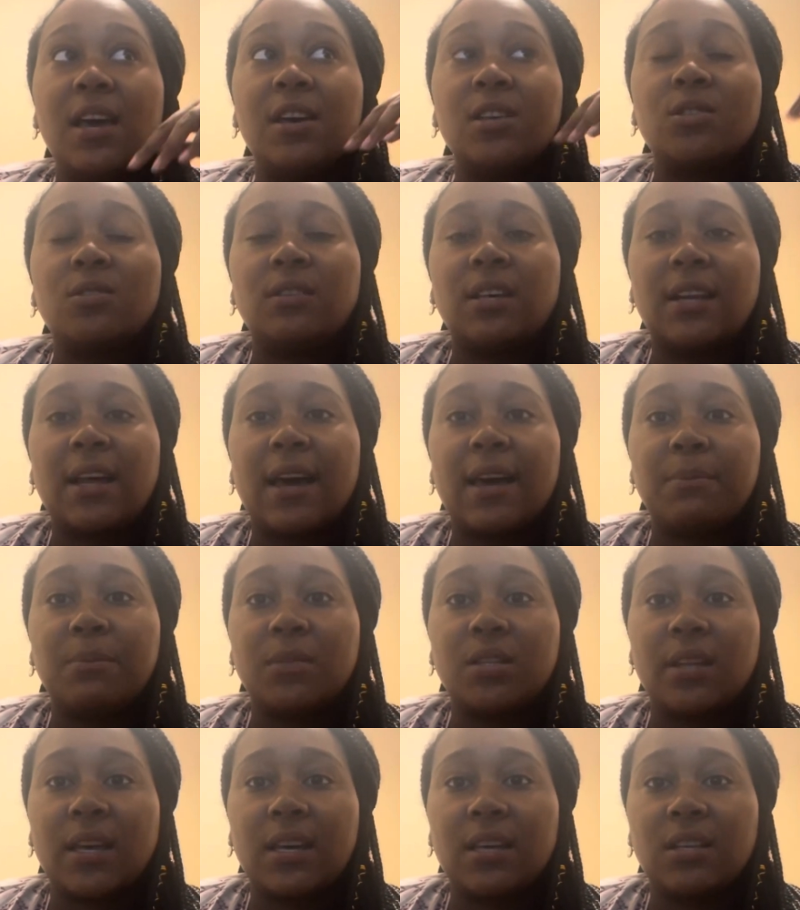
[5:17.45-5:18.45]
so that I'm
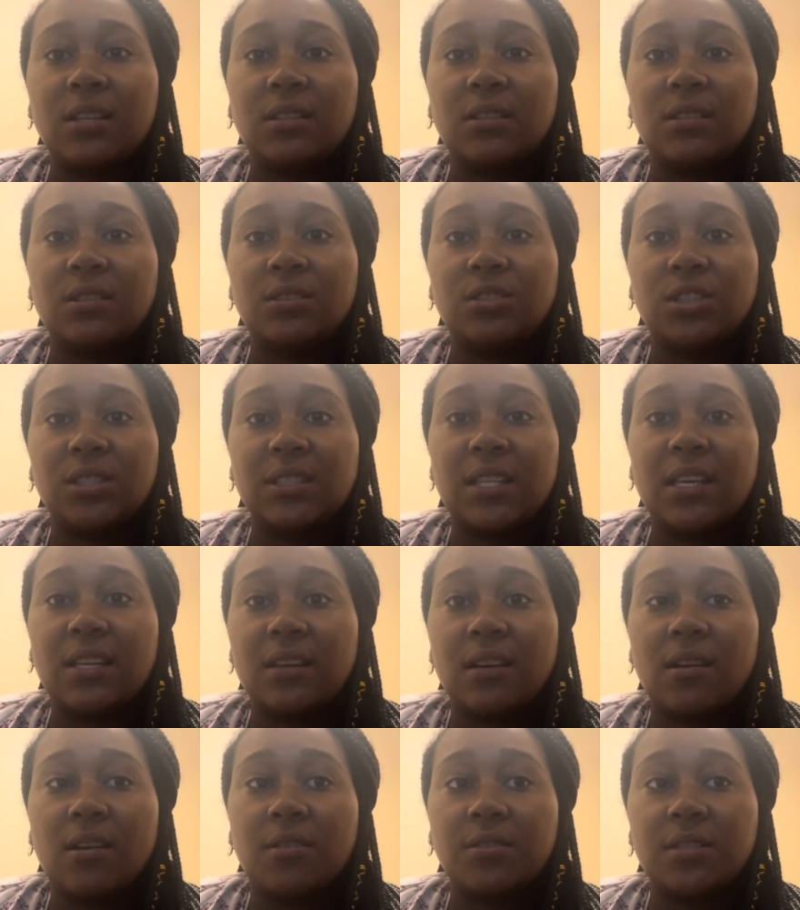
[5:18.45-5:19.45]
like just getting it
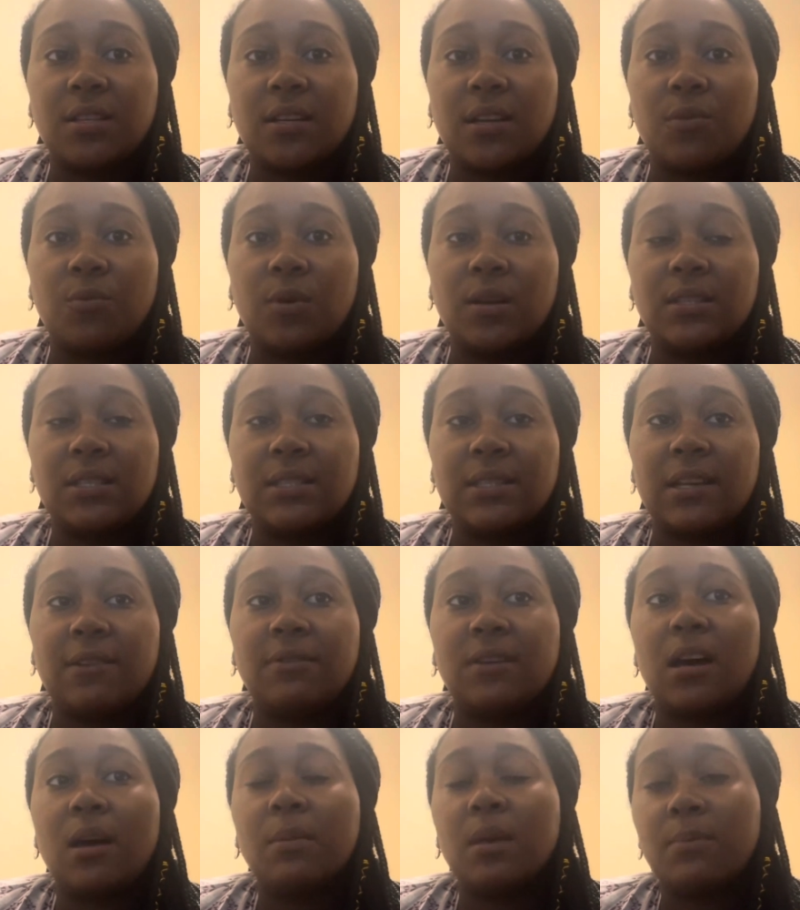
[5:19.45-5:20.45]
all done at once instead of
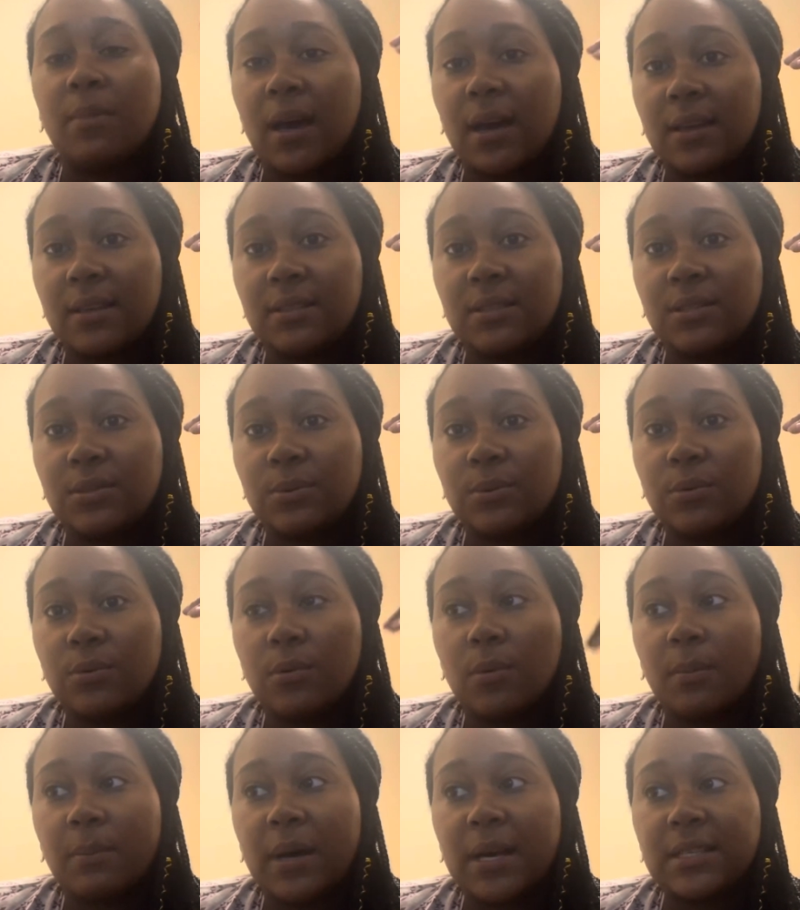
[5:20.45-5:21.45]
coming back
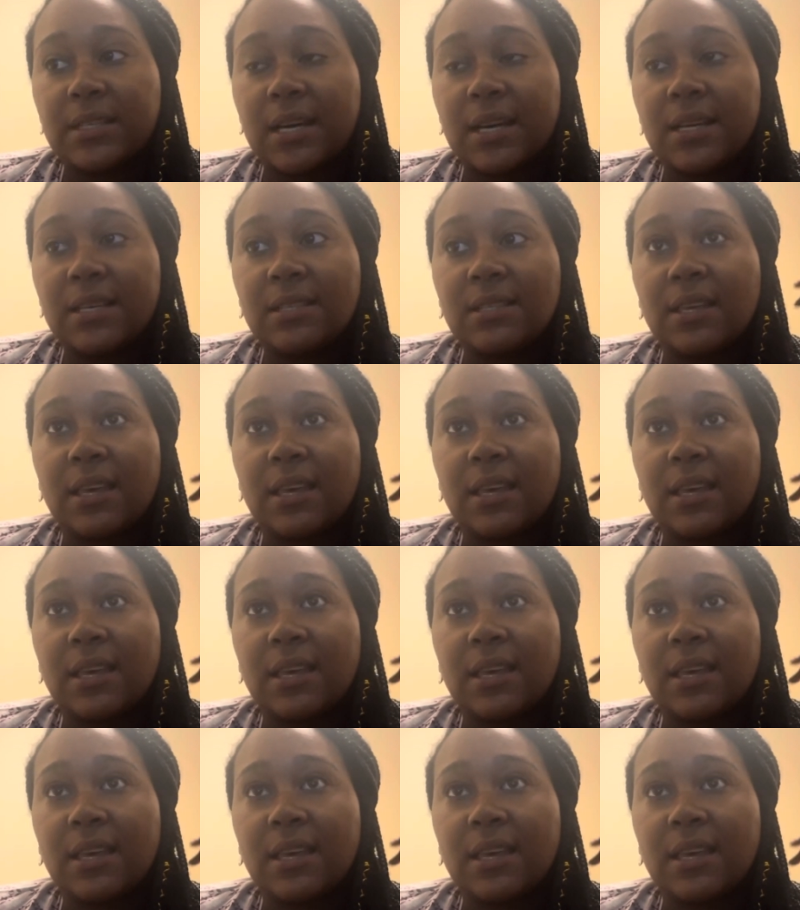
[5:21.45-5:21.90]
into my desk